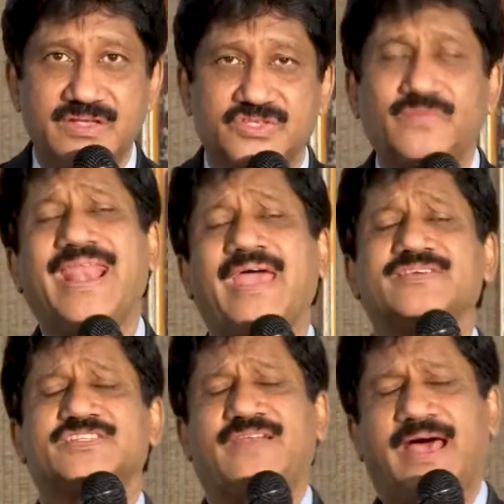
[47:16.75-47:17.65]
So when I
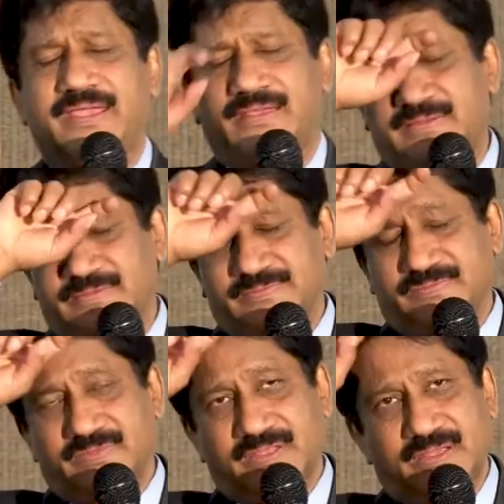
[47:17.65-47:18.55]
was flying,
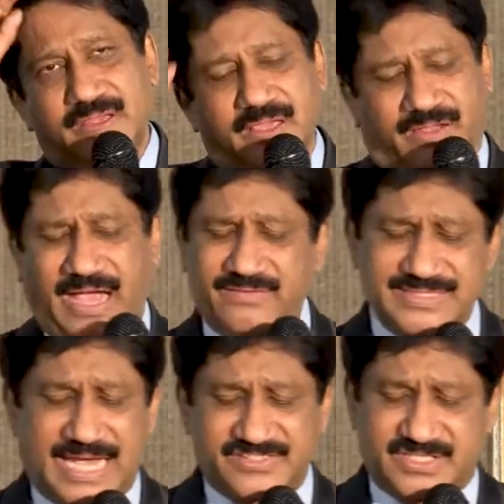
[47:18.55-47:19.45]
I
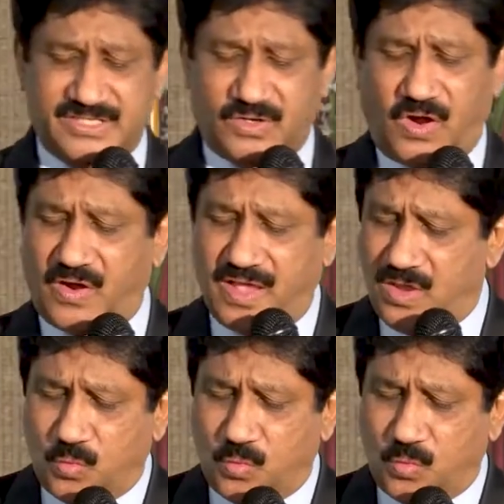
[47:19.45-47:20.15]
was asking, Lord,